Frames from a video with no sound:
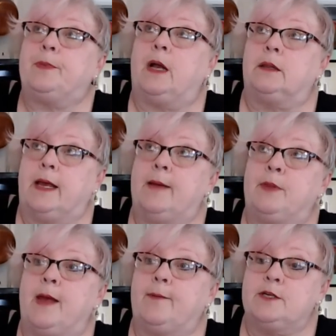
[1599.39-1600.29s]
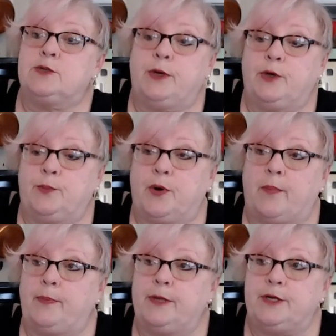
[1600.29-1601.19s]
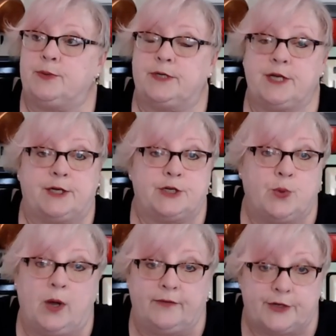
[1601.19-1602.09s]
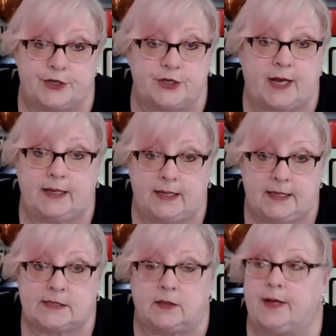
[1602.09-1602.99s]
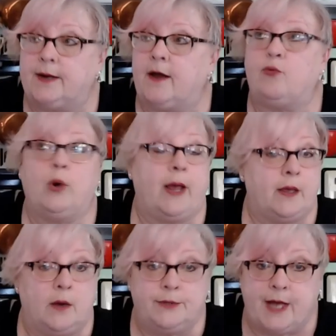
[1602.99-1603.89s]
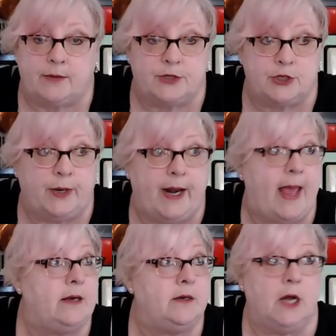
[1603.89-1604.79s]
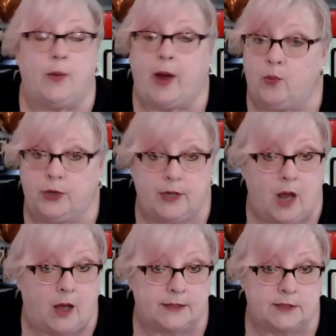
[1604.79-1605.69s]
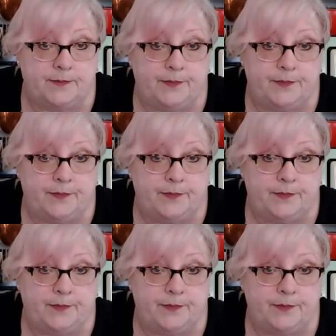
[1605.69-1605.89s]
A lamp like this, we could probably do a 10, 12 inch shade easily enough. Would I go down to an 8? No, I would not.